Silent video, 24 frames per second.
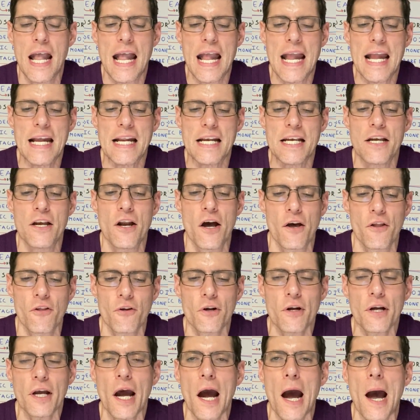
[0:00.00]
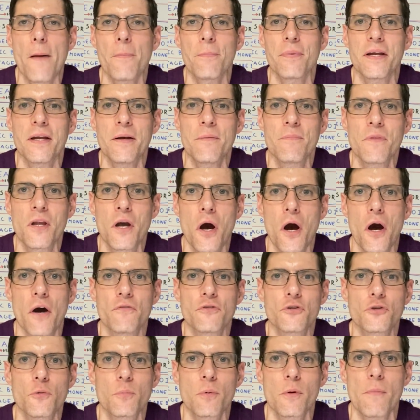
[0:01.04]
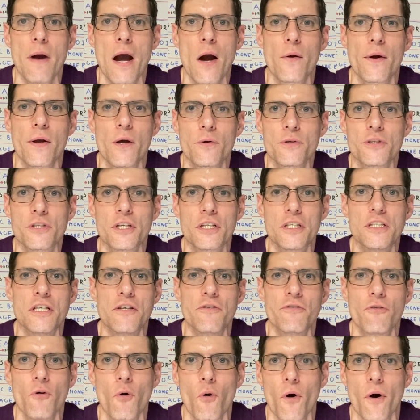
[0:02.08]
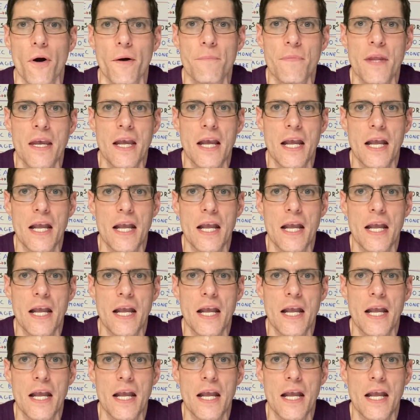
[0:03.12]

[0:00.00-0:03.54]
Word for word: Another copy of Super Mario 64,